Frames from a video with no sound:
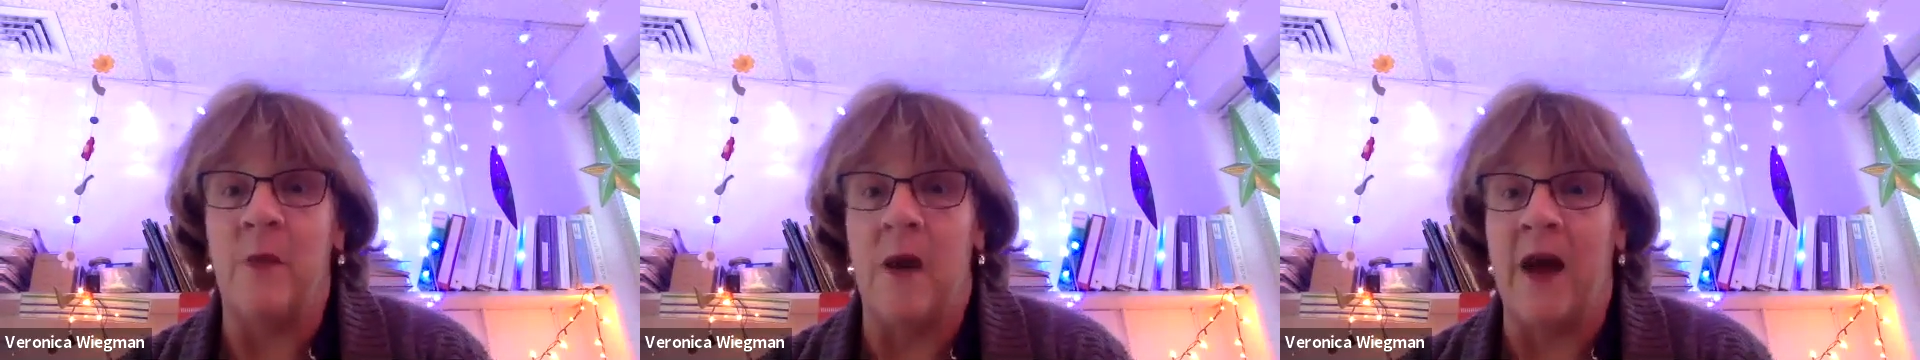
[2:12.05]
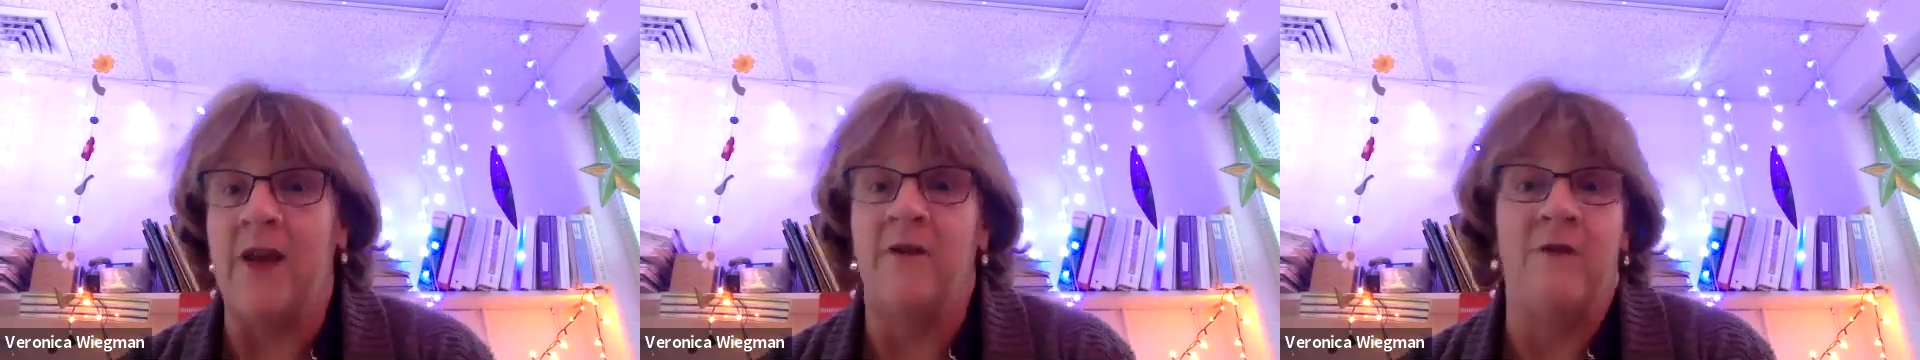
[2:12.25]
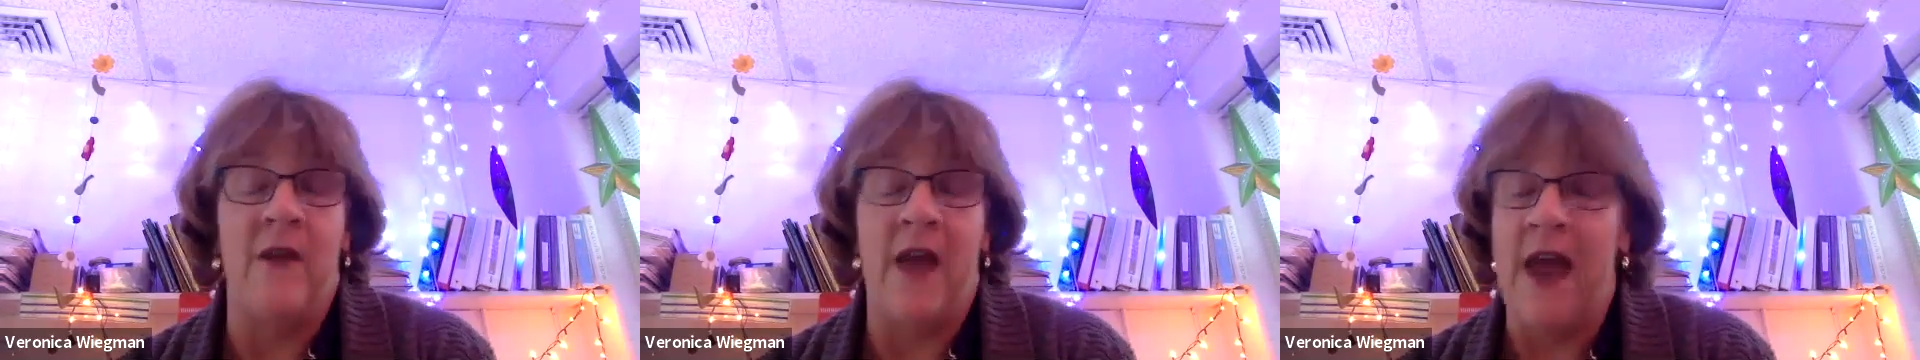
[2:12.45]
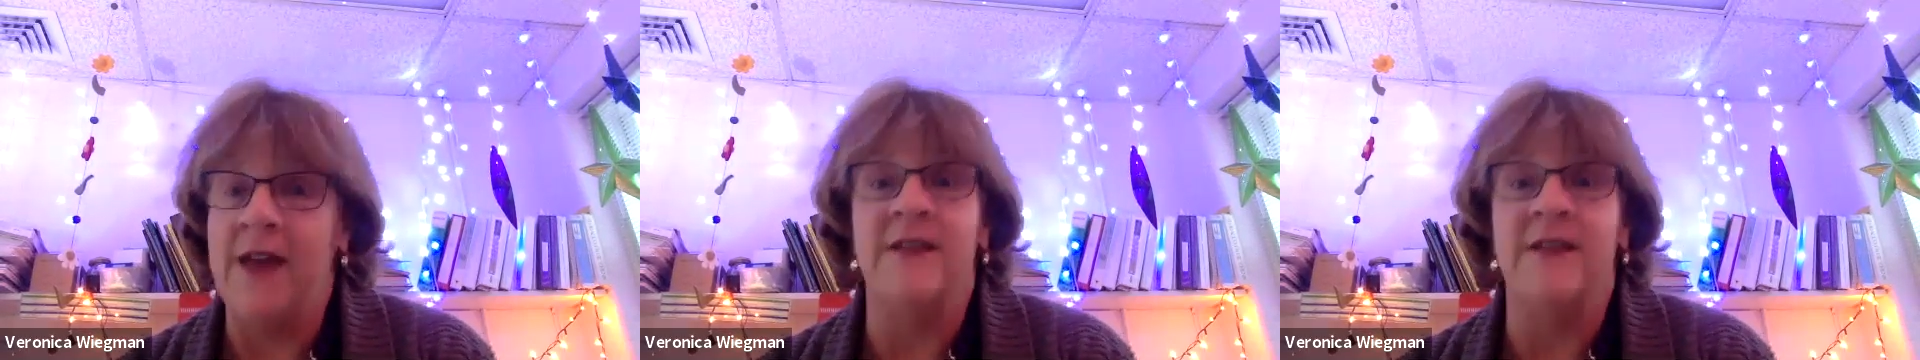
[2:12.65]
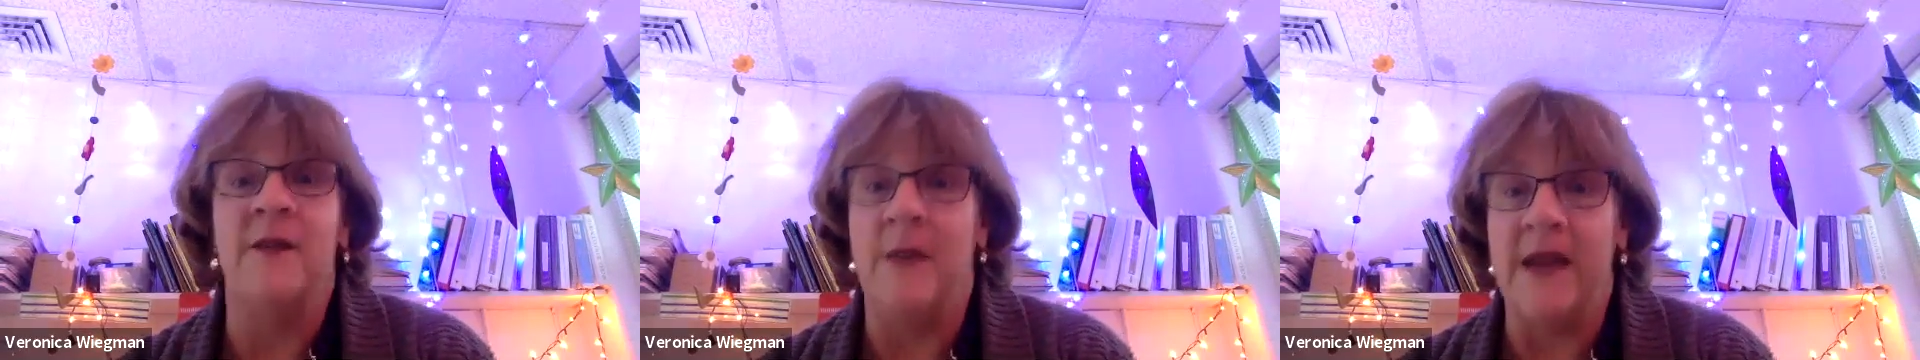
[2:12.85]
I've
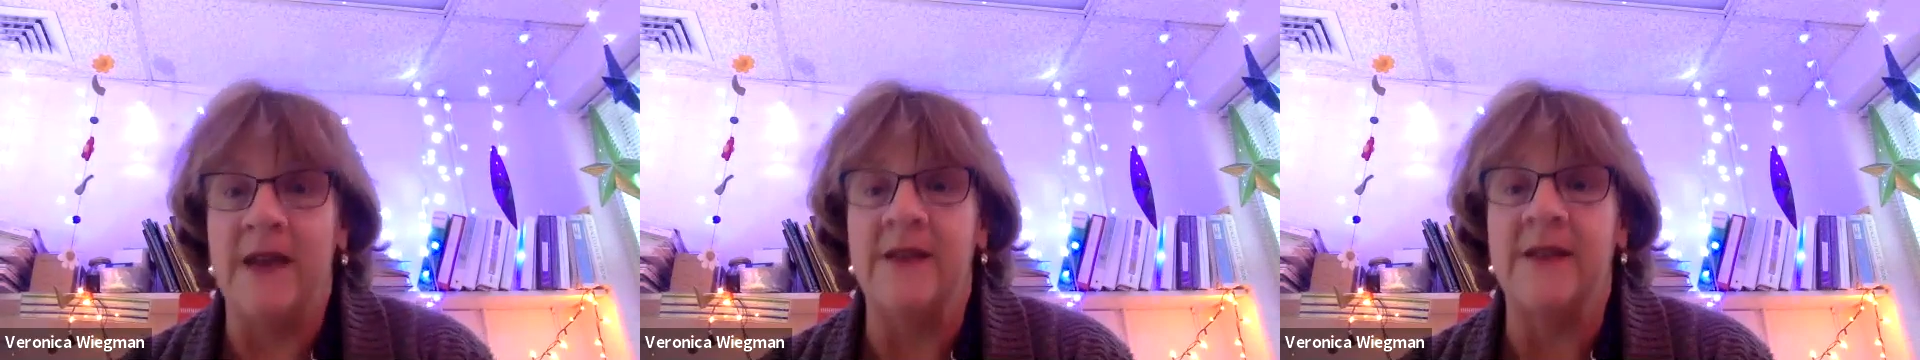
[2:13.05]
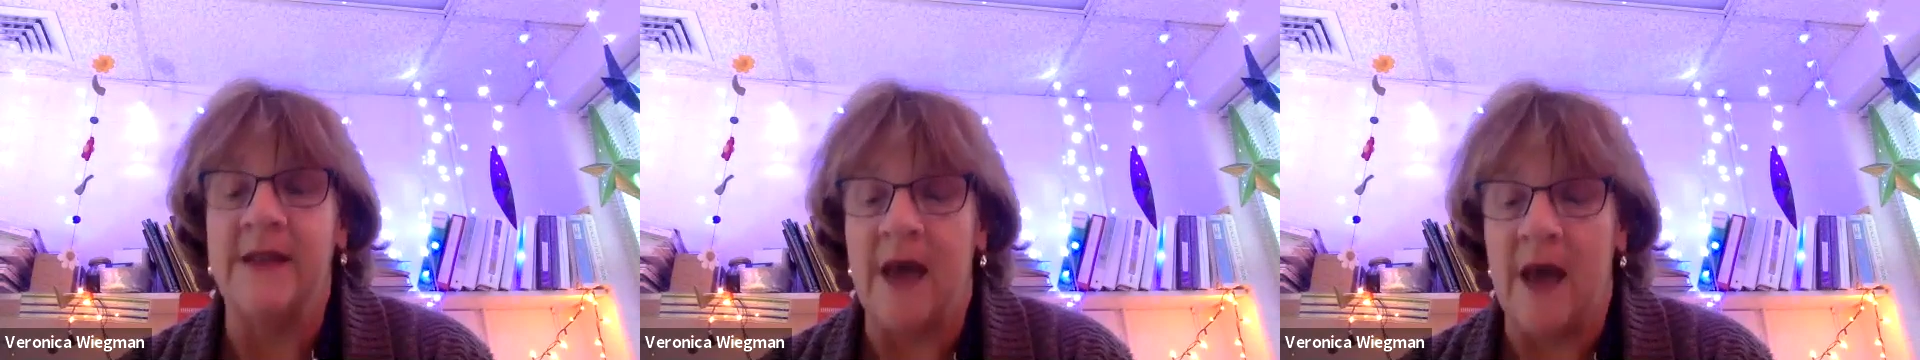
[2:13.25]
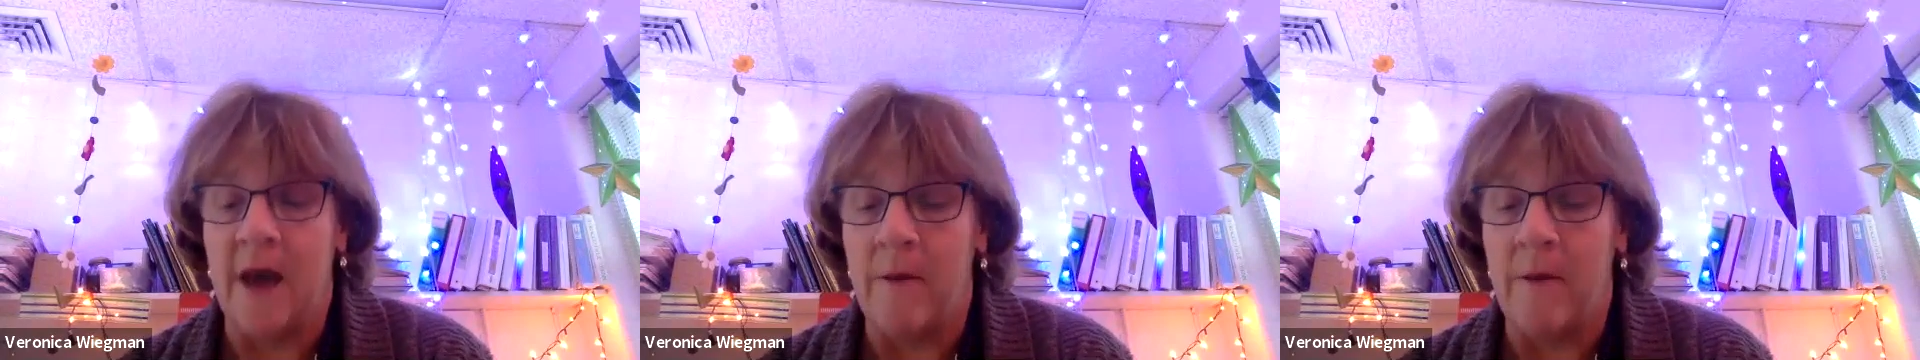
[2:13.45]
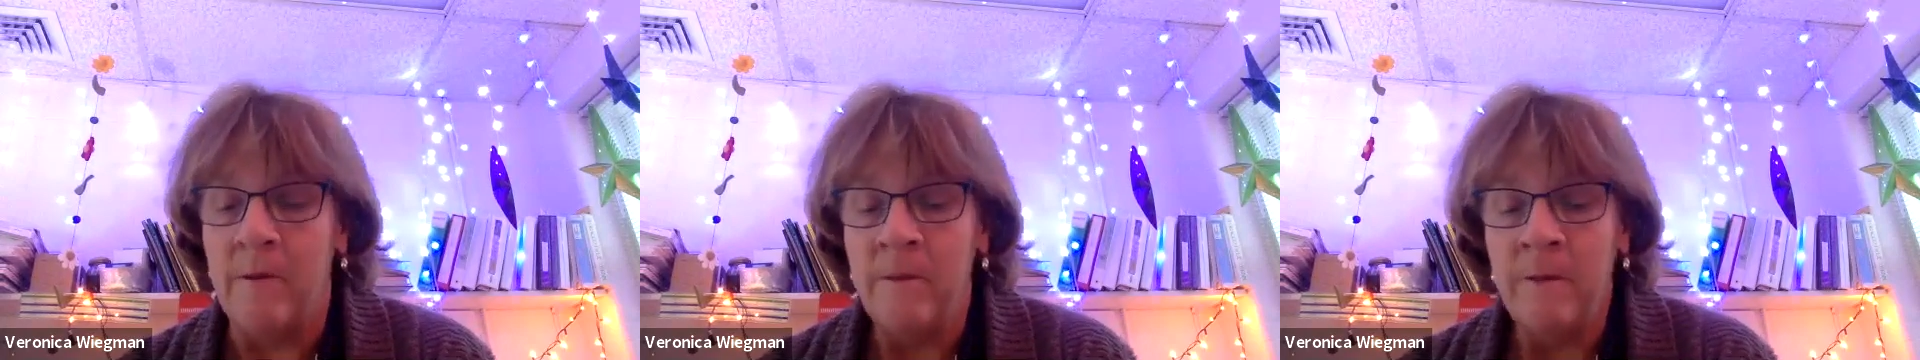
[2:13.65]
had to make some